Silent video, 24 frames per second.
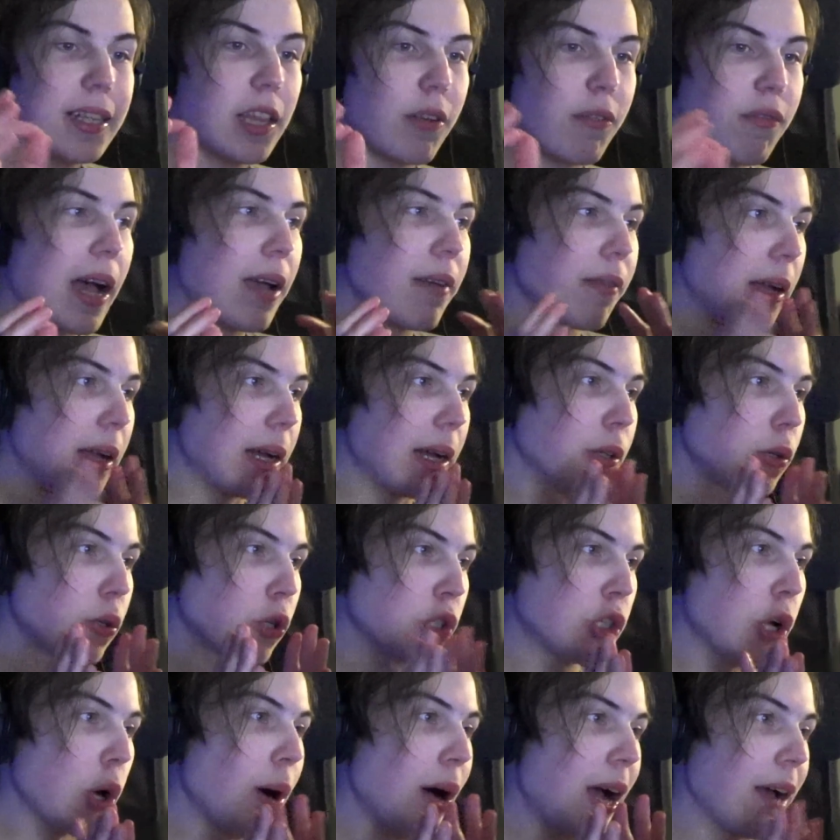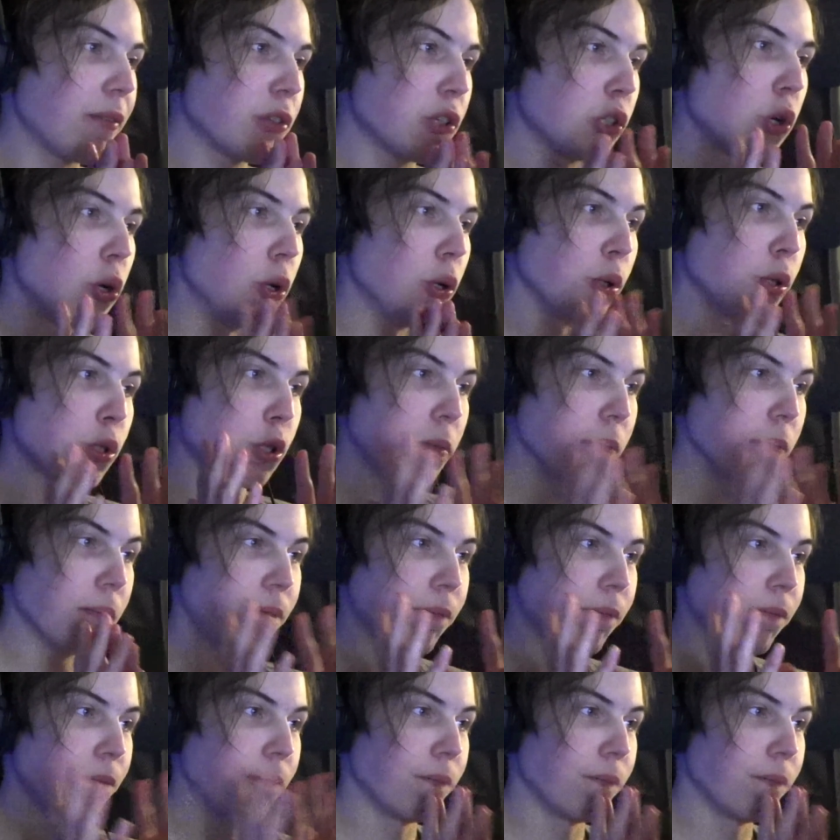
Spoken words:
five elders don't have souls.